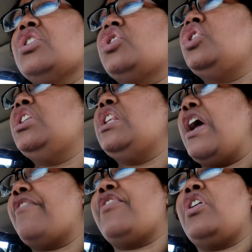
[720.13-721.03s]
she
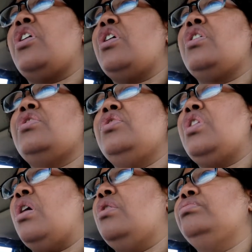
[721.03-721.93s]
never you
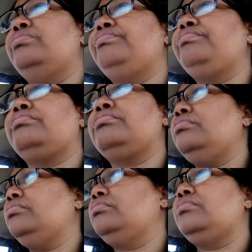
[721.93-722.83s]
know
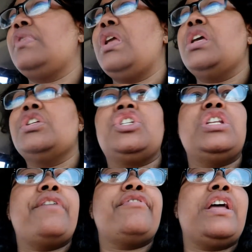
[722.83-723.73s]
she
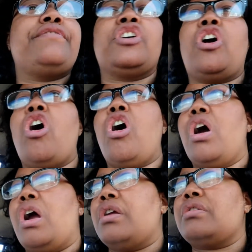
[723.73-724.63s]
never left the
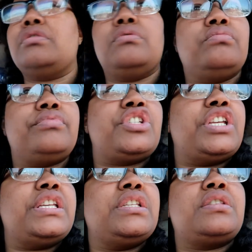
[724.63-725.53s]
car
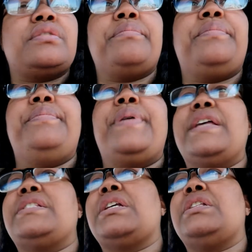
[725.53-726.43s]
she's
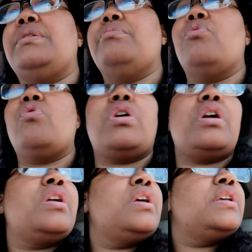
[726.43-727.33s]
basically
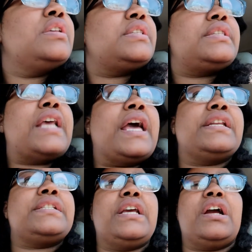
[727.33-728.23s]
more
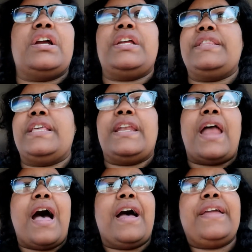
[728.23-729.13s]
sanitary than
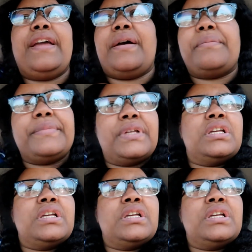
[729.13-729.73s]
i am